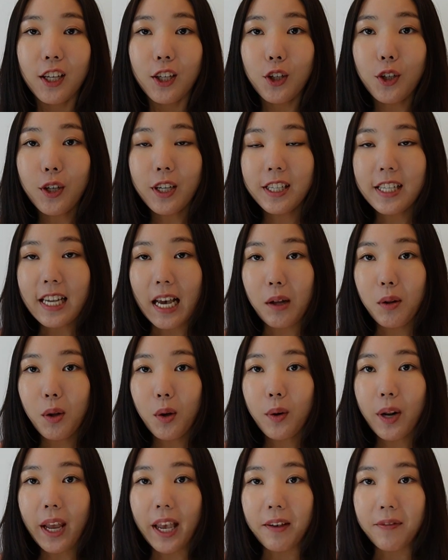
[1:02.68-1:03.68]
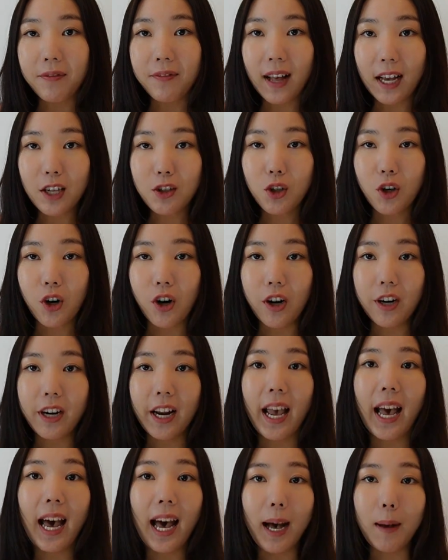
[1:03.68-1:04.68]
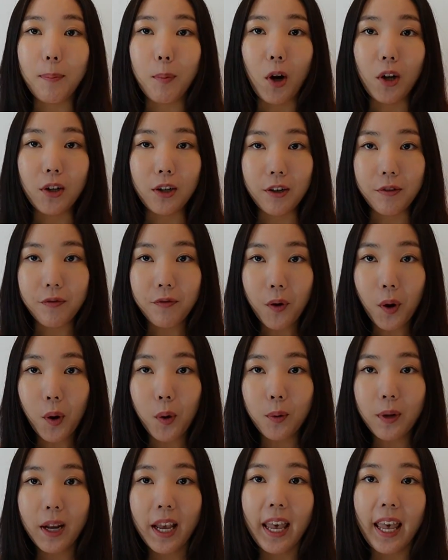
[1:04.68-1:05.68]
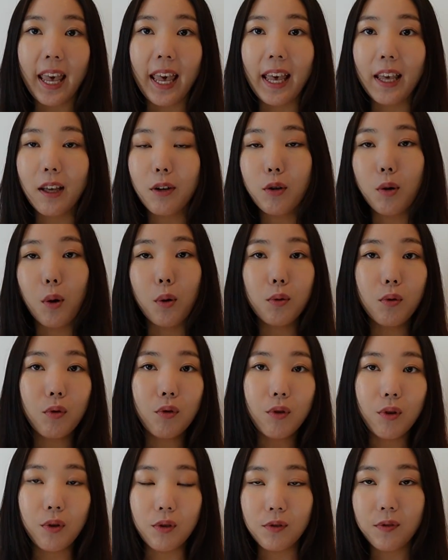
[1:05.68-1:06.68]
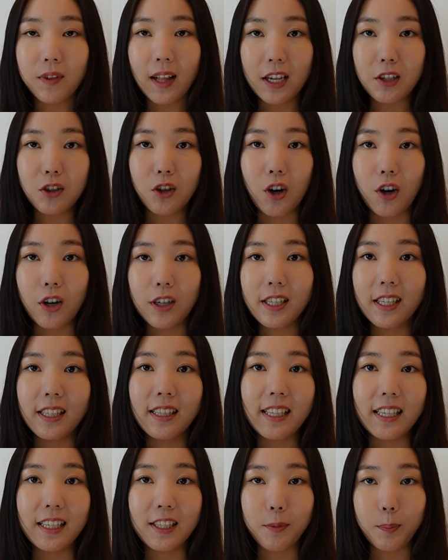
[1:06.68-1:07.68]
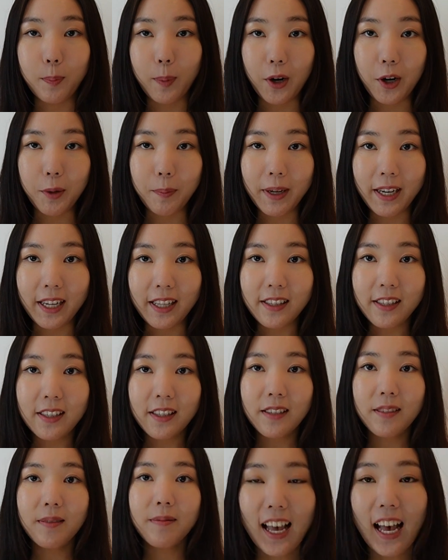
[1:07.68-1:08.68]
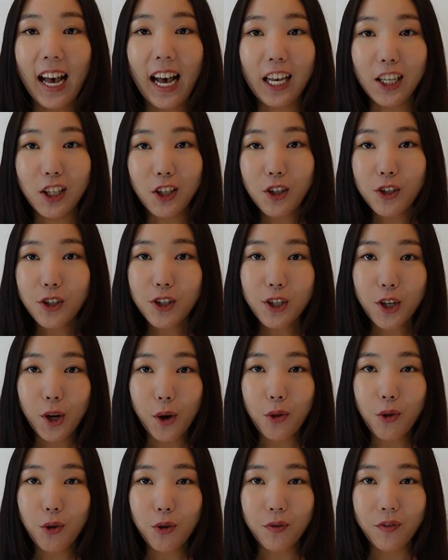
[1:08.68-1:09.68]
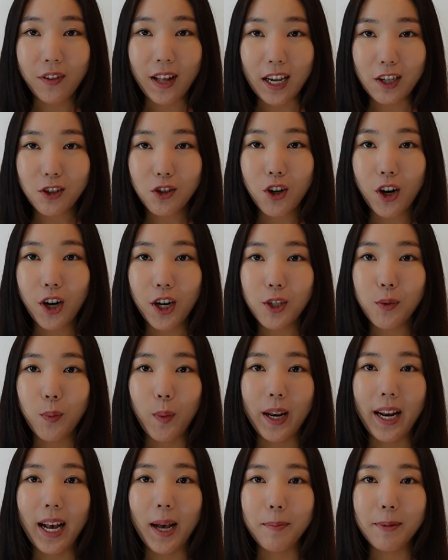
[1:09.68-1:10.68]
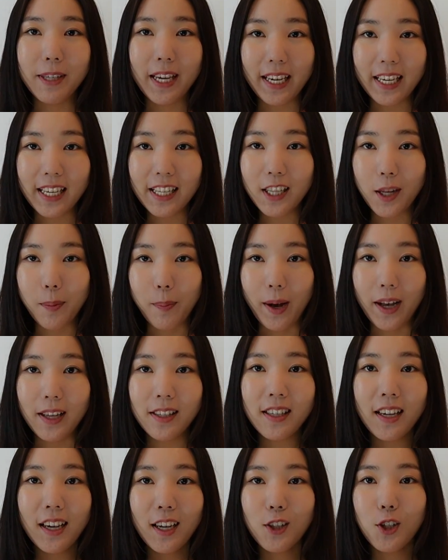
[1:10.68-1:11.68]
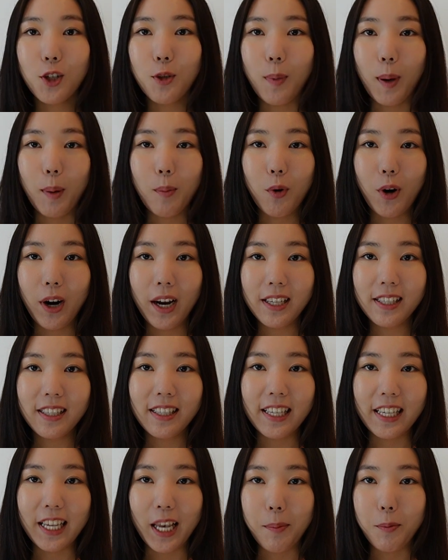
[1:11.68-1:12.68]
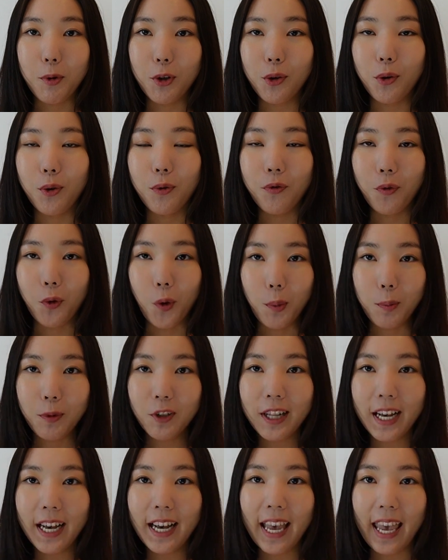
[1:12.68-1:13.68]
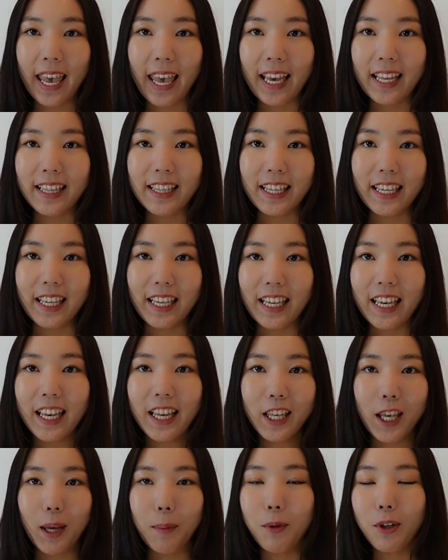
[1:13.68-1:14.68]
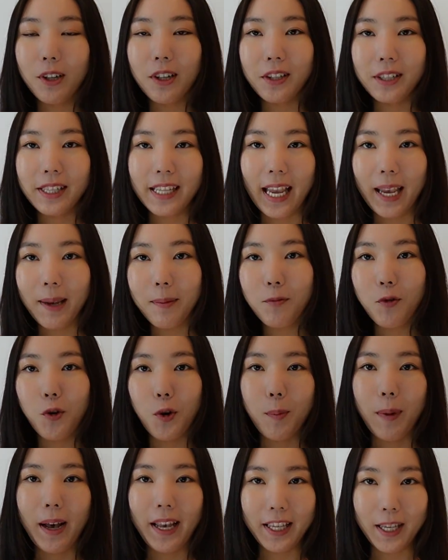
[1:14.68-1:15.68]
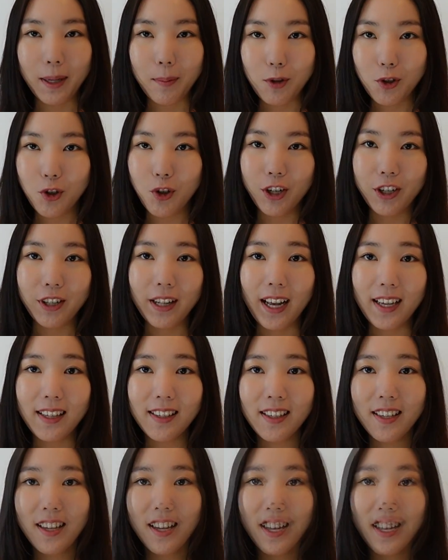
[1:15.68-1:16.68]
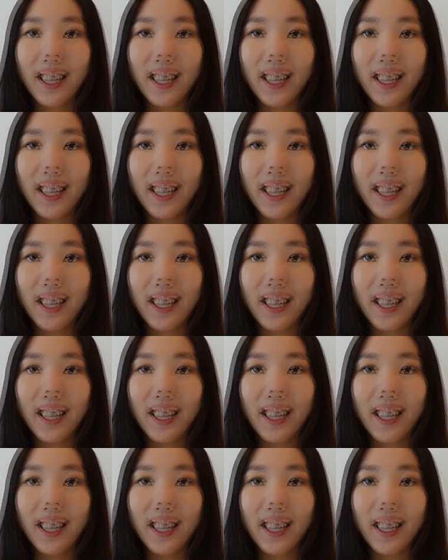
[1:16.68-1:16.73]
you can download a flashcard app on your phone and go through those flashcards in these spare minutes. I used to go through flashcards when I'm taking the bus to memorize the chemical formula and the chemical name for my chemistry class.